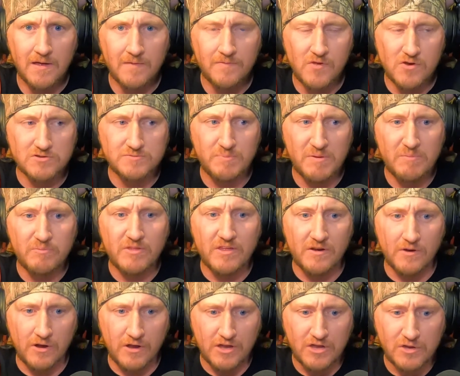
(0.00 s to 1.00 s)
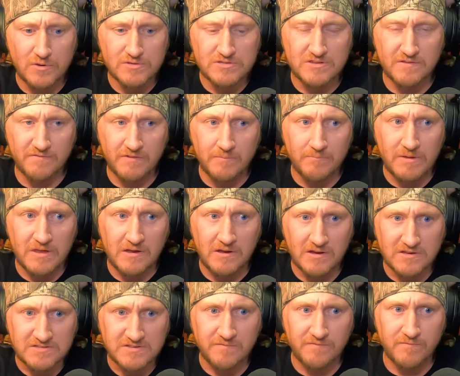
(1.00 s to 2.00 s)
there's people that are accused of it
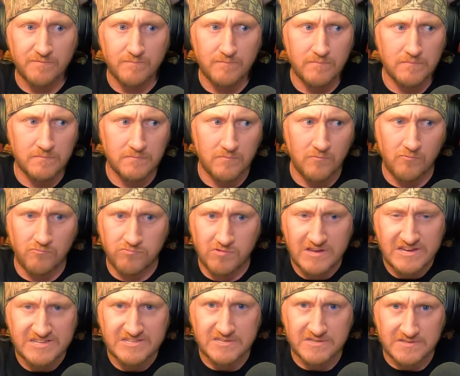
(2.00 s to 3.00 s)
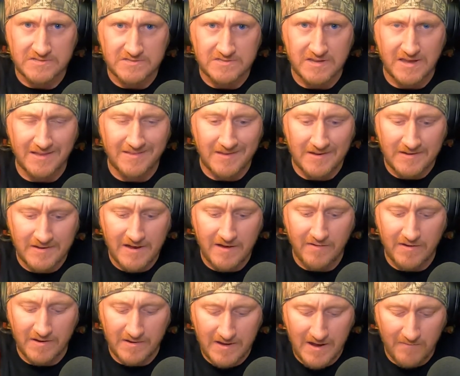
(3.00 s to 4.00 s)
because of reasons and
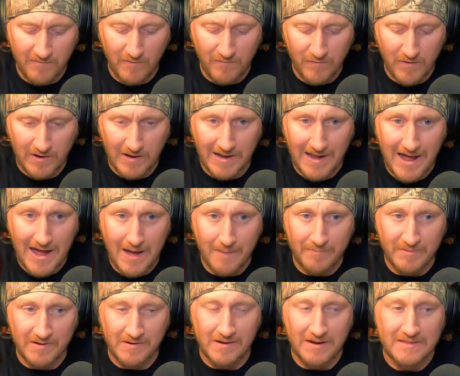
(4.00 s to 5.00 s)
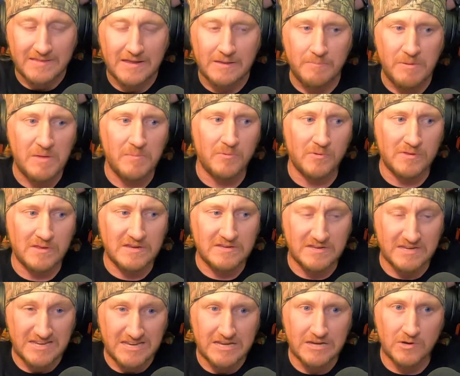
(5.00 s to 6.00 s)
it never fucking happened. And I think people need
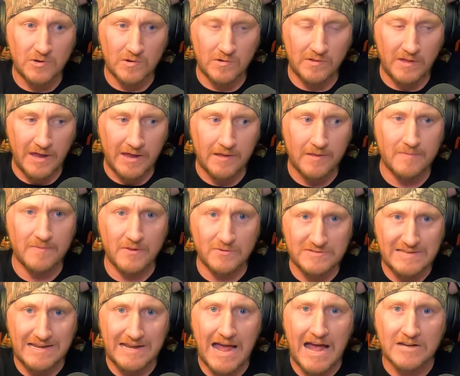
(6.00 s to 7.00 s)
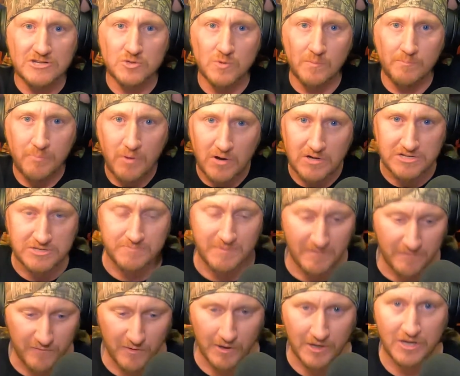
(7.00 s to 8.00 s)
to hear, like, there's an actual
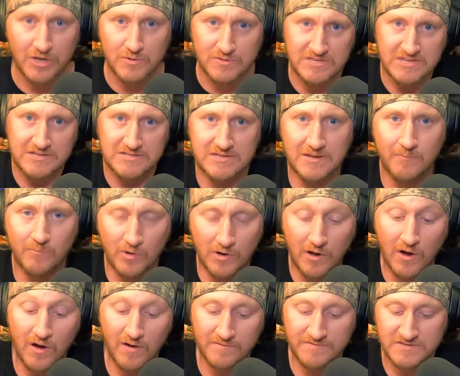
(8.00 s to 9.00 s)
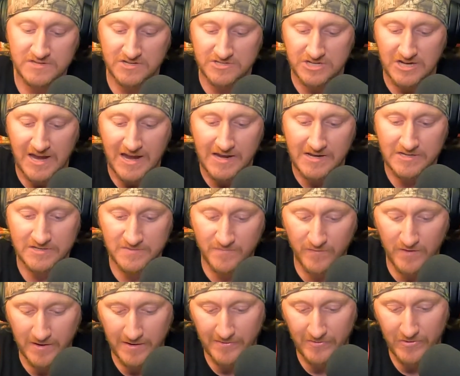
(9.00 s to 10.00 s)
punishment for accusing someone of such a heinous
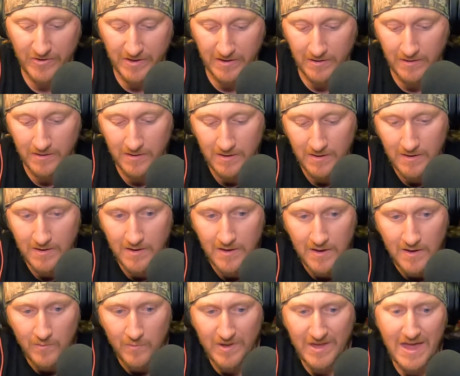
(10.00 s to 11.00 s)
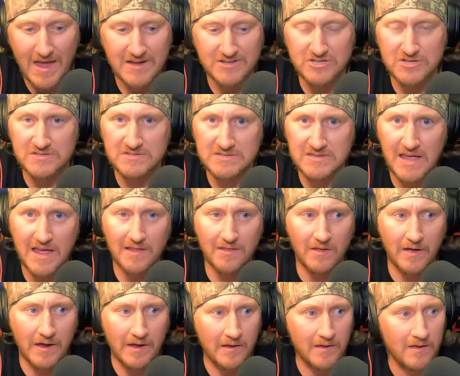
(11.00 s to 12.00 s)
fucking thing. We can't just say,
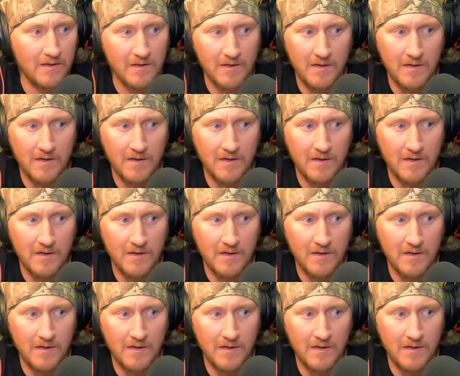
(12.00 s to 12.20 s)
like,